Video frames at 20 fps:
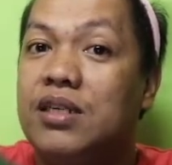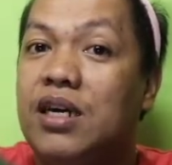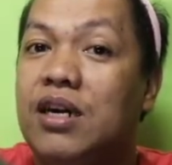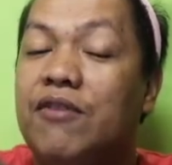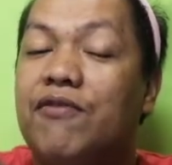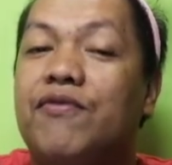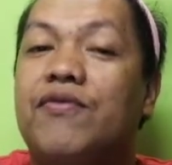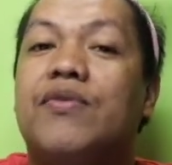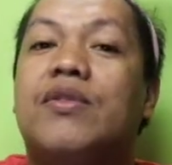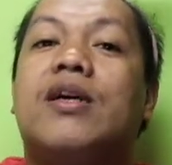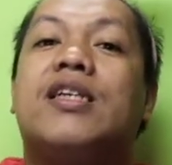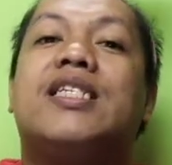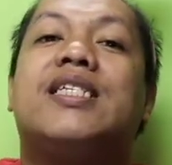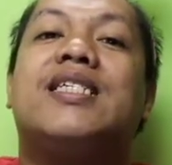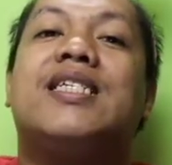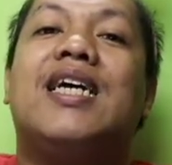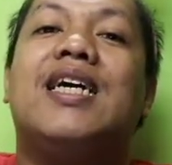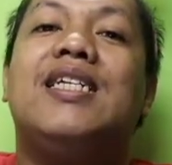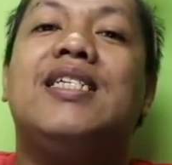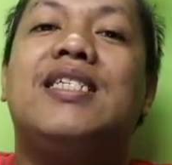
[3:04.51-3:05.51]
If the
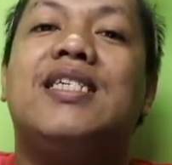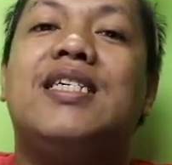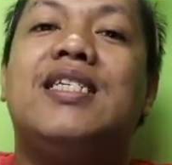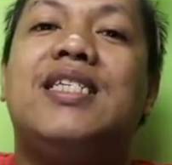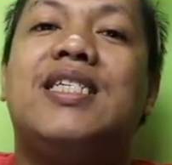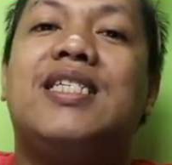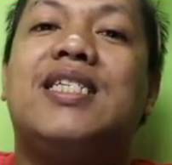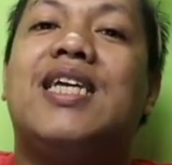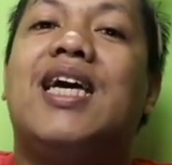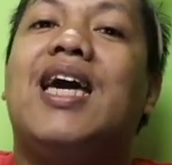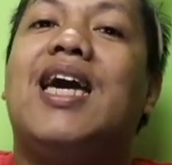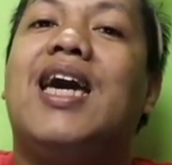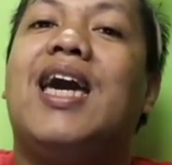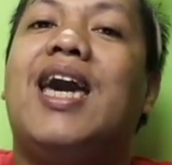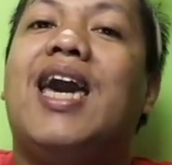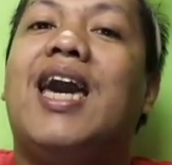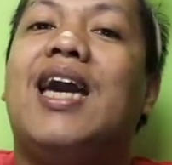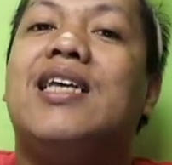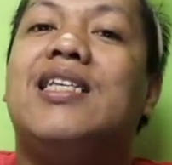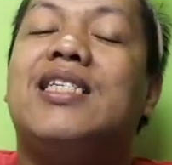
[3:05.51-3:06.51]
sentence
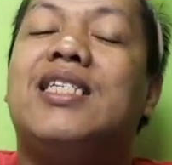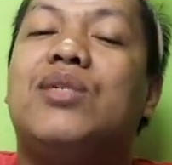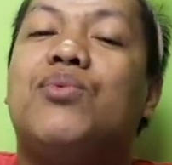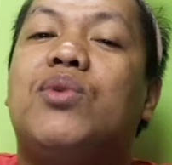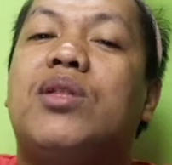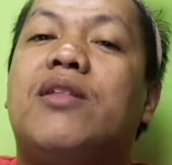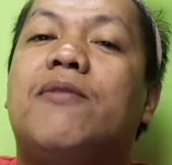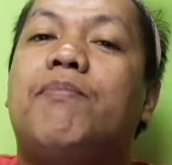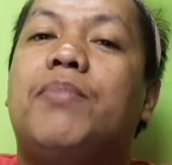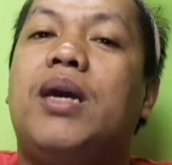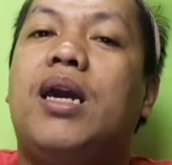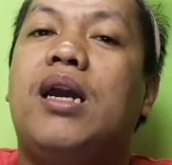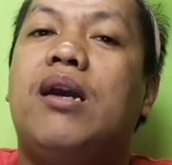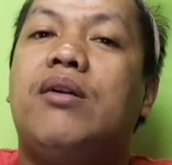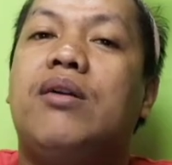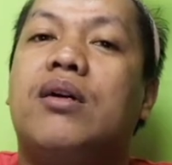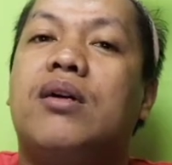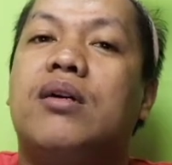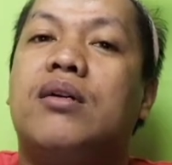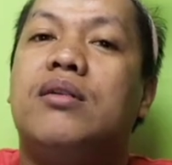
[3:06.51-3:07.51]
ends with a
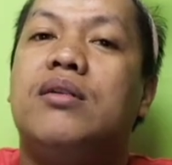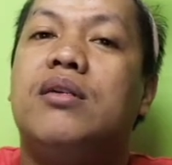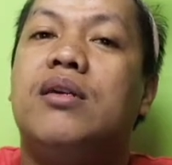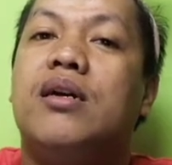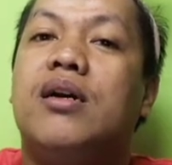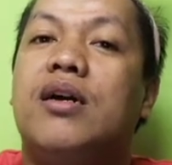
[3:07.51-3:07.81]
period,